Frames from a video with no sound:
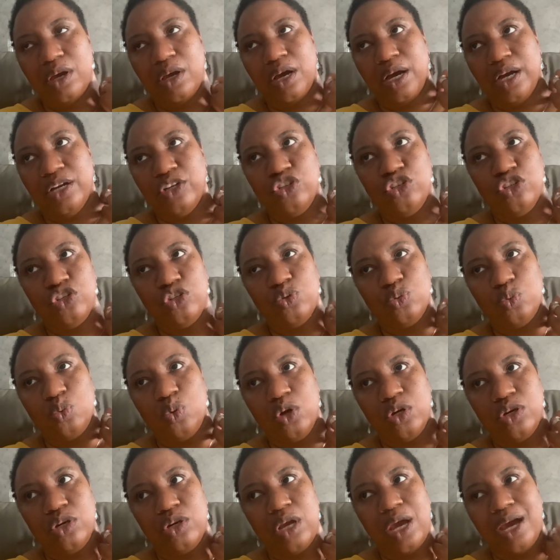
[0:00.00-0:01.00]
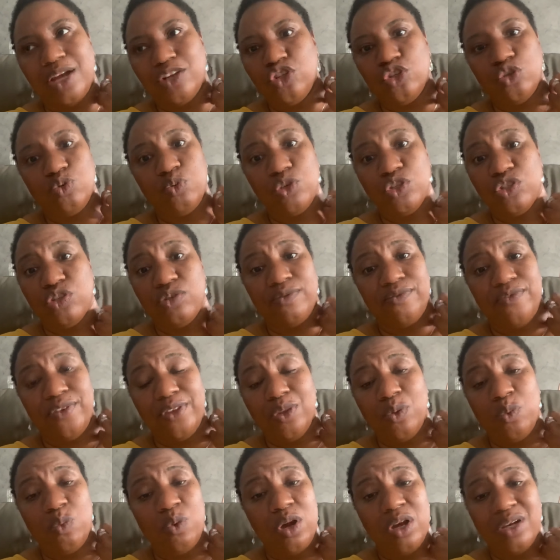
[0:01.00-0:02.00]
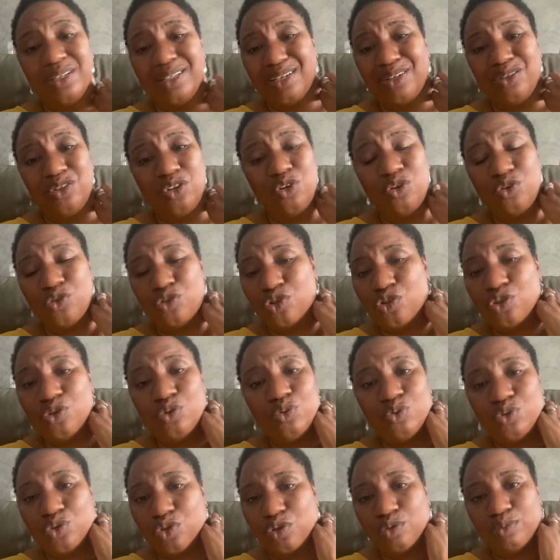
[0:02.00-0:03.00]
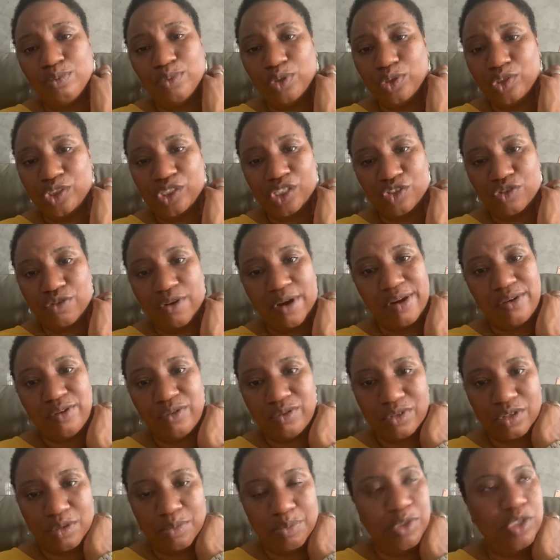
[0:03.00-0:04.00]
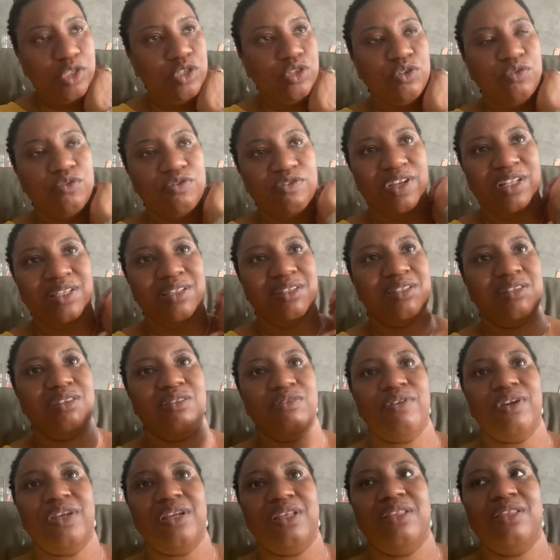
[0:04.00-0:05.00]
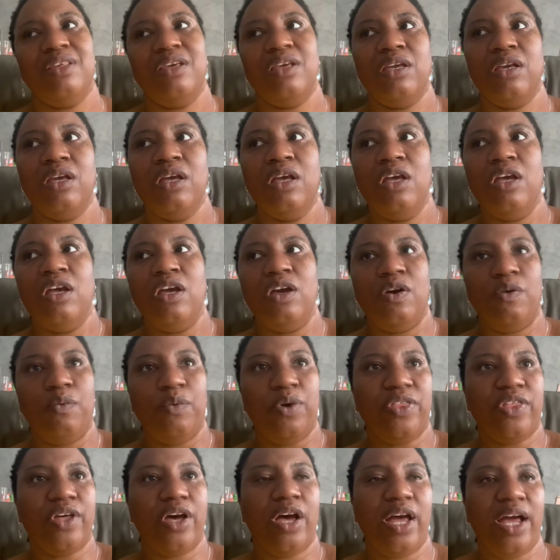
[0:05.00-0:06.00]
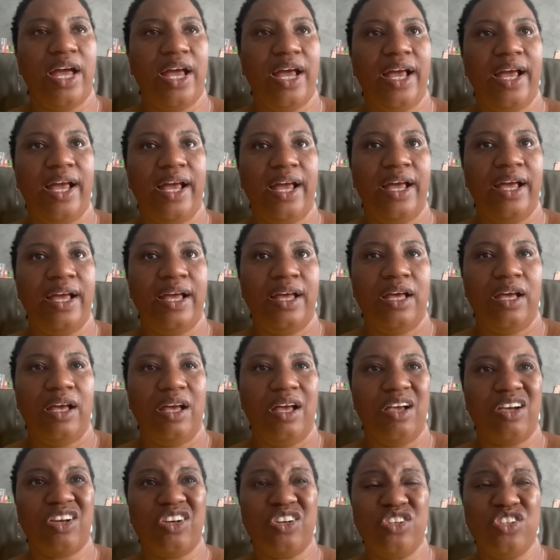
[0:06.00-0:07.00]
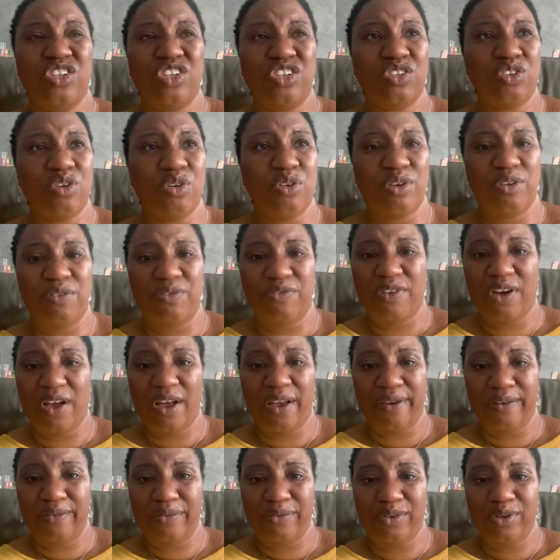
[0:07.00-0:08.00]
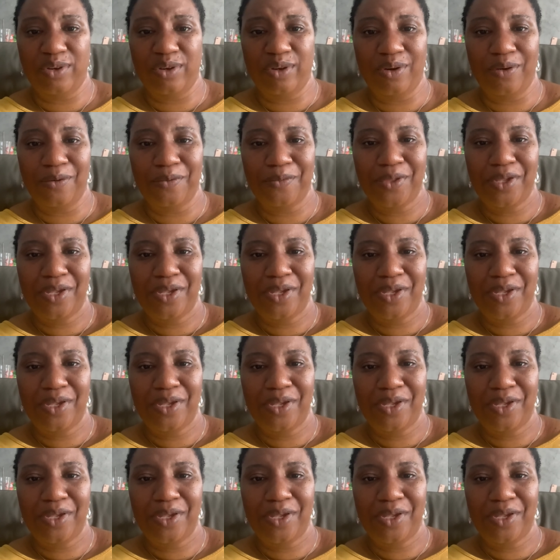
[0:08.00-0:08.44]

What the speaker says: I just want something that works. I don't do too much. I try not to be too fancy or anything with her hair because she's only 5, you know.